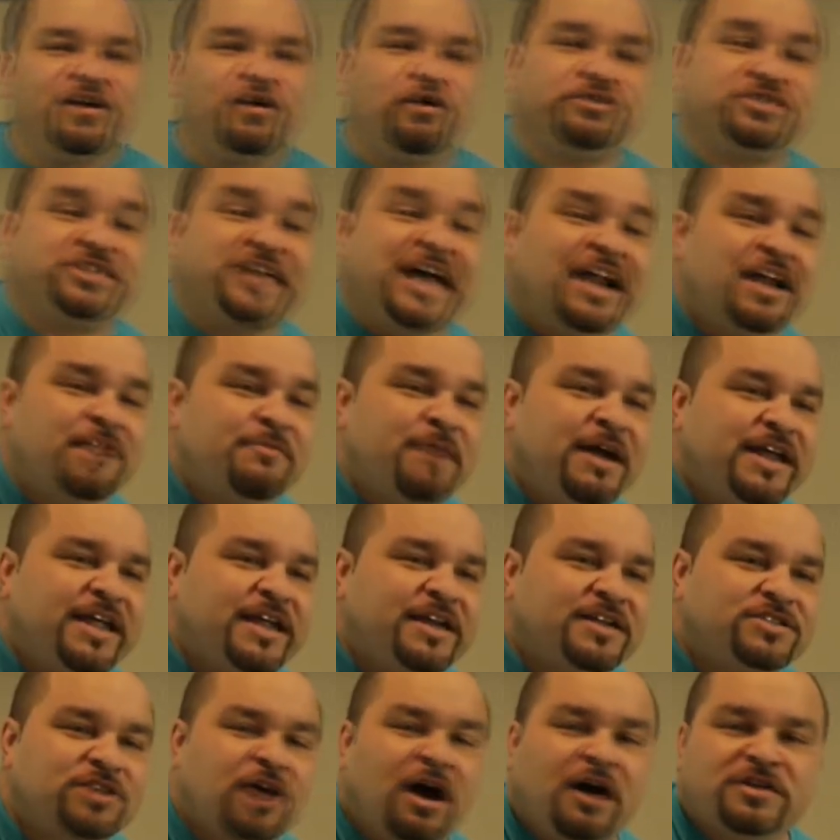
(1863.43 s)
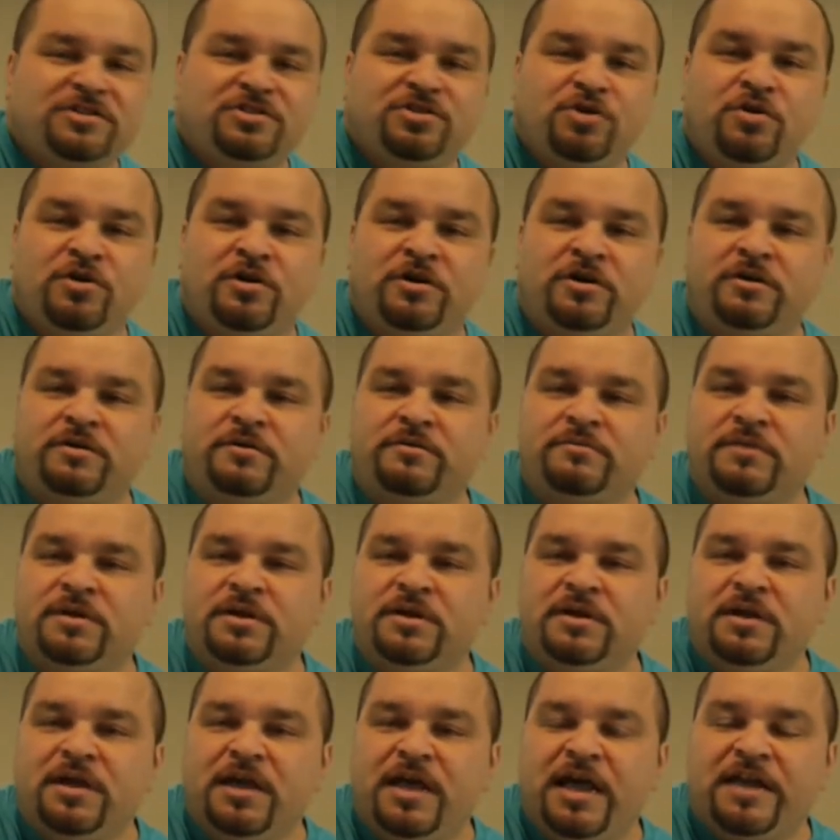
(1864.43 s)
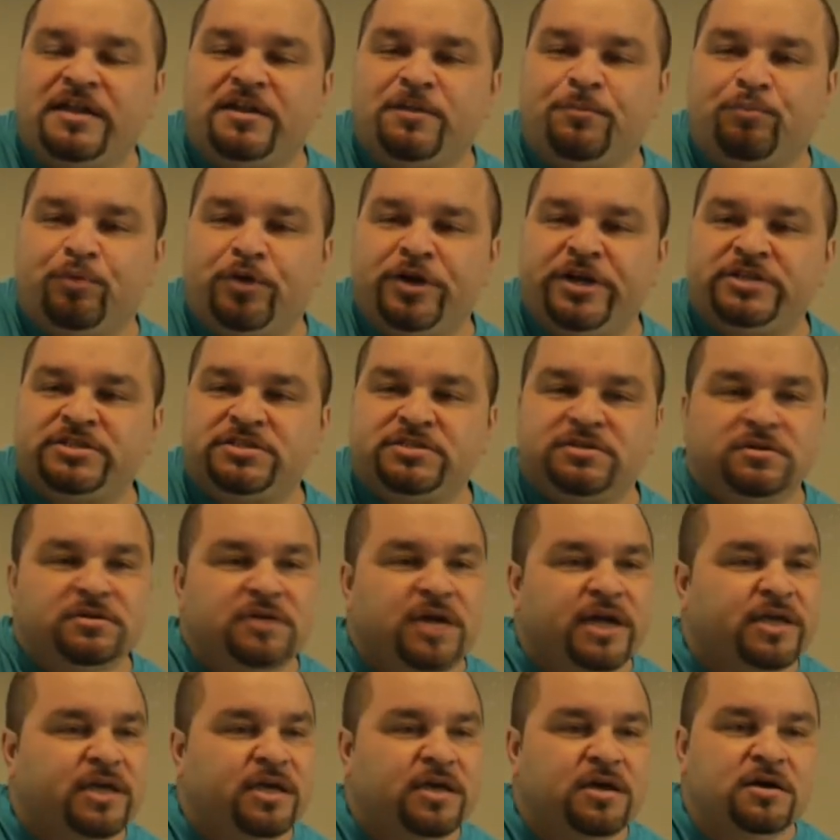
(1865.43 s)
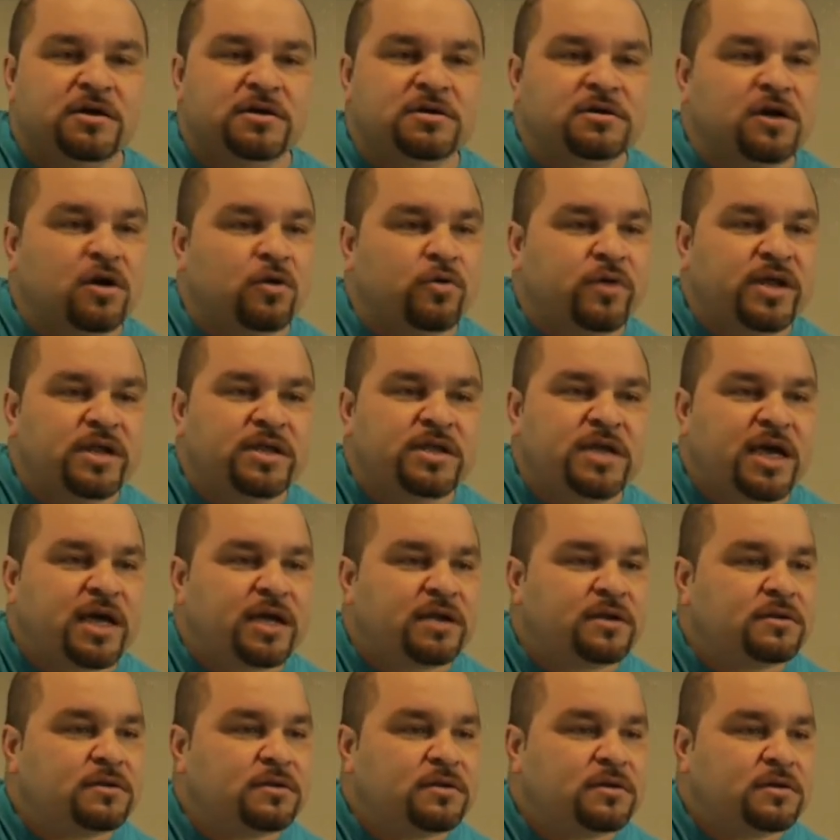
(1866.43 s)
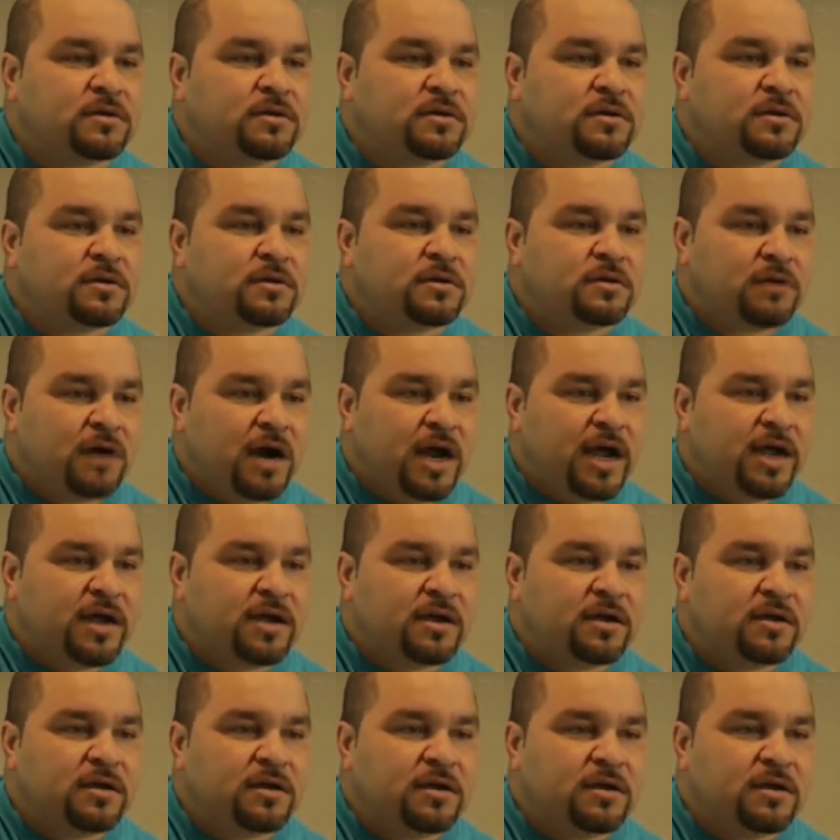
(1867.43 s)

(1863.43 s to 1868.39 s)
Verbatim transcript: Go tell him I need to talk to him. And the priest, like he couldn't go in yet, right?